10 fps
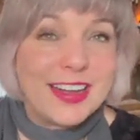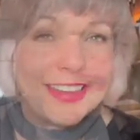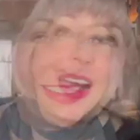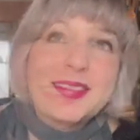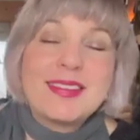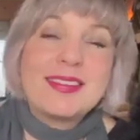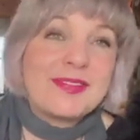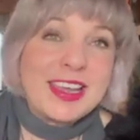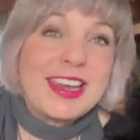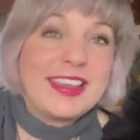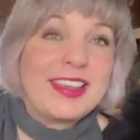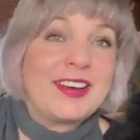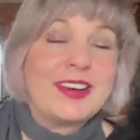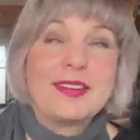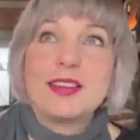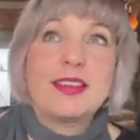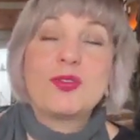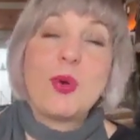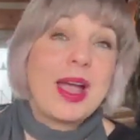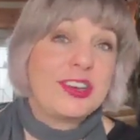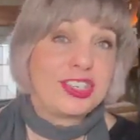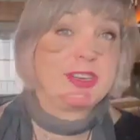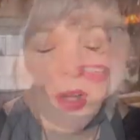The process of getting there is quite a journey.